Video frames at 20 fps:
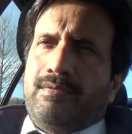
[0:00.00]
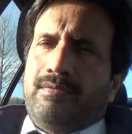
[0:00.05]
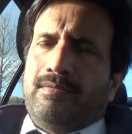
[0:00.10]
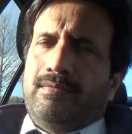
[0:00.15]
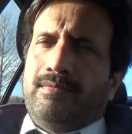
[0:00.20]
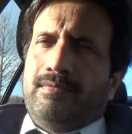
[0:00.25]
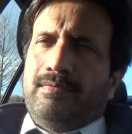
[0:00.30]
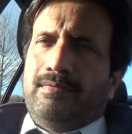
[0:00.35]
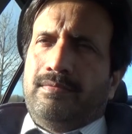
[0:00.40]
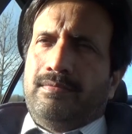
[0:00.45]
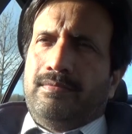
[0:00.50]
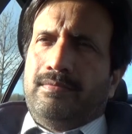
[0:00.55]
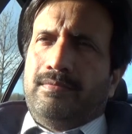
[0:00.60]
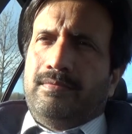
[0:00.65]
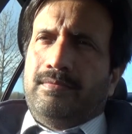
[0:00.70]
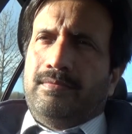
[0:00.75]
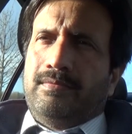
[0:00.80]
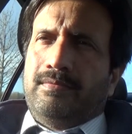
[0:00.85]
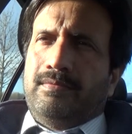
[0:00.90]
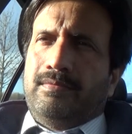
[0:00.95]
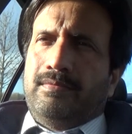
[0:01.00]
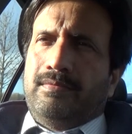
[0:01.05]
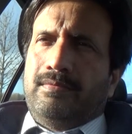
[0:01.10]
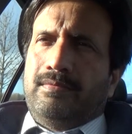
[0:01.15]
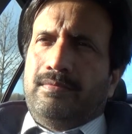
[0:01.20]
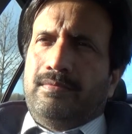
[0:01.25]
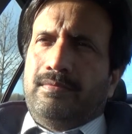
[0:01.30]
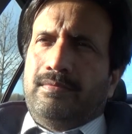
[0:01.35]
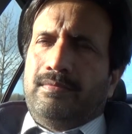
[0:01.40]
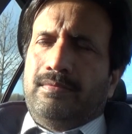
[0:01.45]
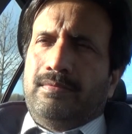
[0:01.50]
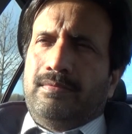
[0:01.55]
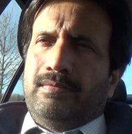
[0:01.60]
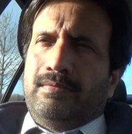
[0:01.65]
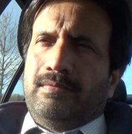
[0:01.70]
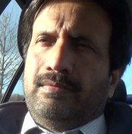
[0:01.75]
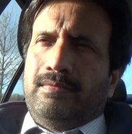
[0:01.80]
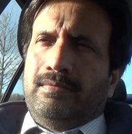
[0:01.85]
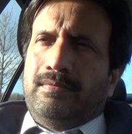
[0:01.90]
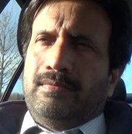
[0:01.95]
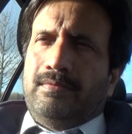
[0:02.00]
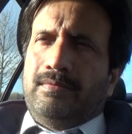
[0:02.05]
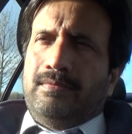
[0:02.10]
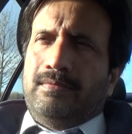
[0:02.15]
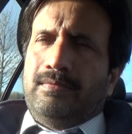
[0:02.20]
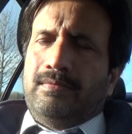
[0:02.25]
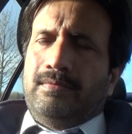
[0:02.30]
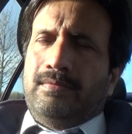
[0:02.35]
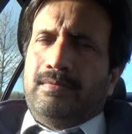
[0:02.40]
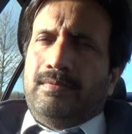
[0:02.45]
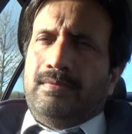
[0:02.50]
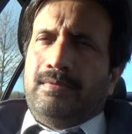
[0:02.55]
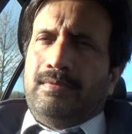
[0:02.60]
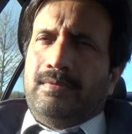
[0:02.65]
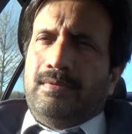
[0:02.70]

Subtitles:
[no speech]